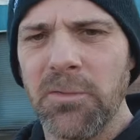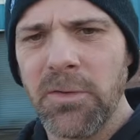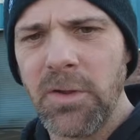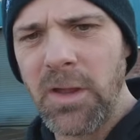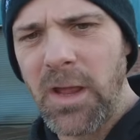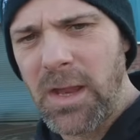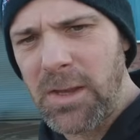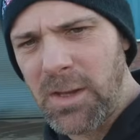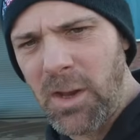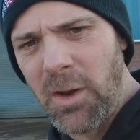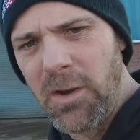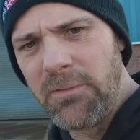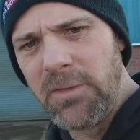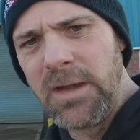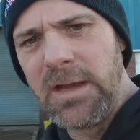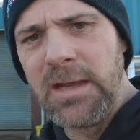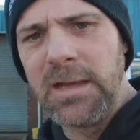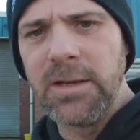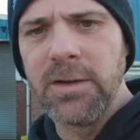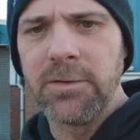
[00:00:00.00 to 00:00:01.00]
of that's kind of an
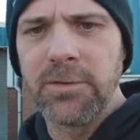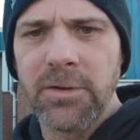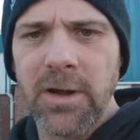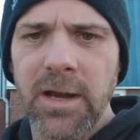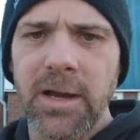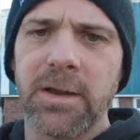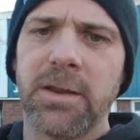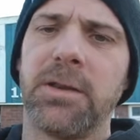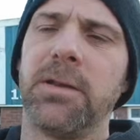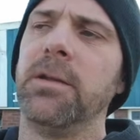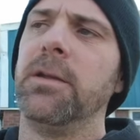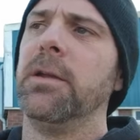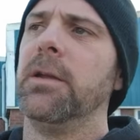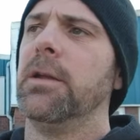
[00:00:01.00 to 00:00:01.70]
indirect